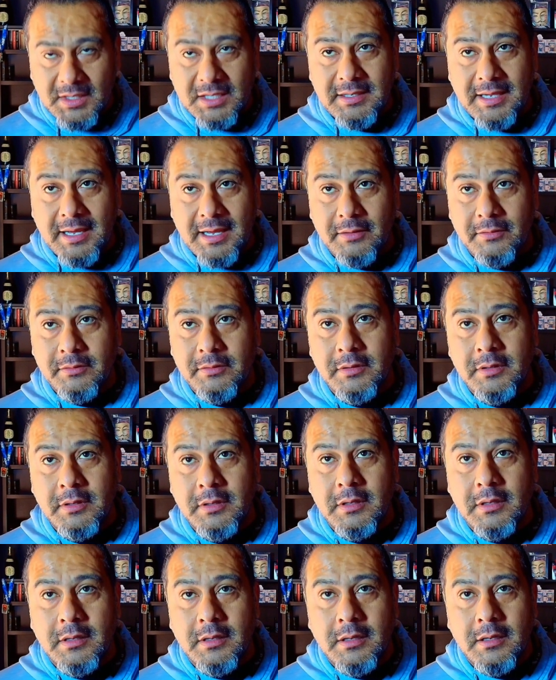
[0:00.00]
Now,
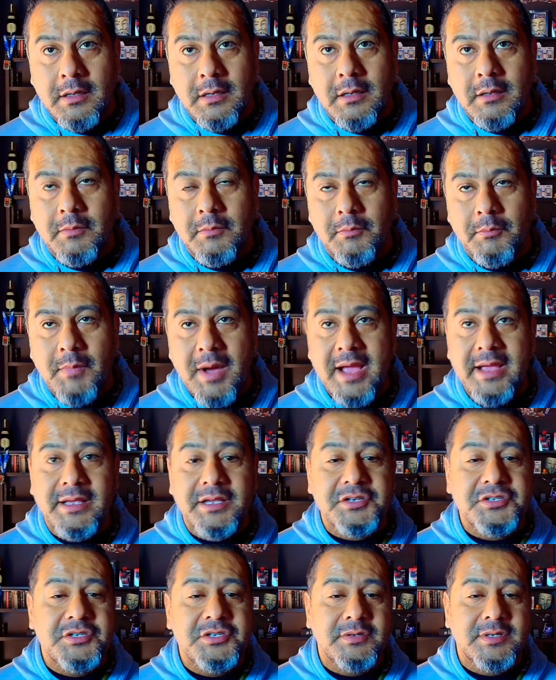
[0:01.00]
my
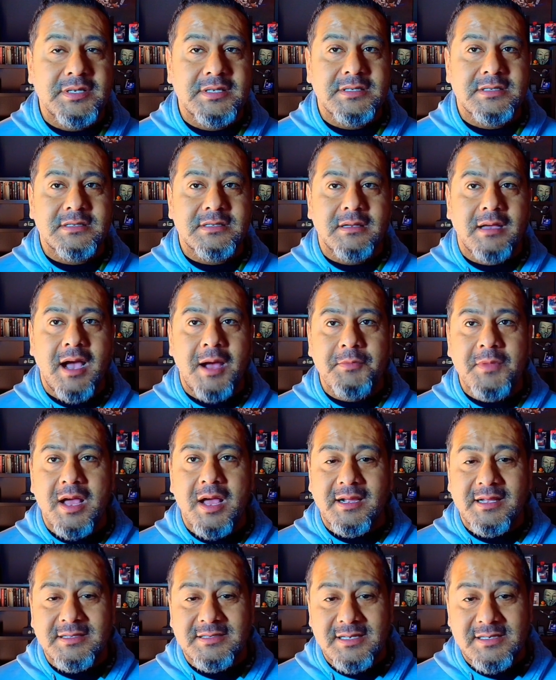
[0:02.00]
issue is I'm
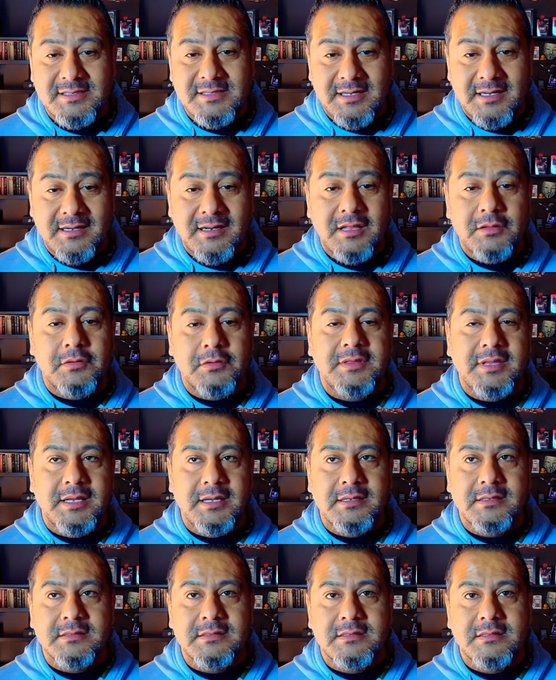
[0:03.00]
not consistent in other
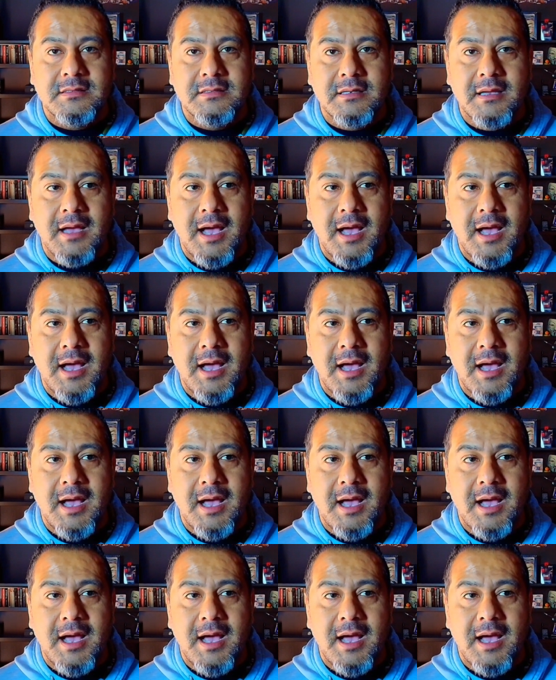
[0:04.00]
things.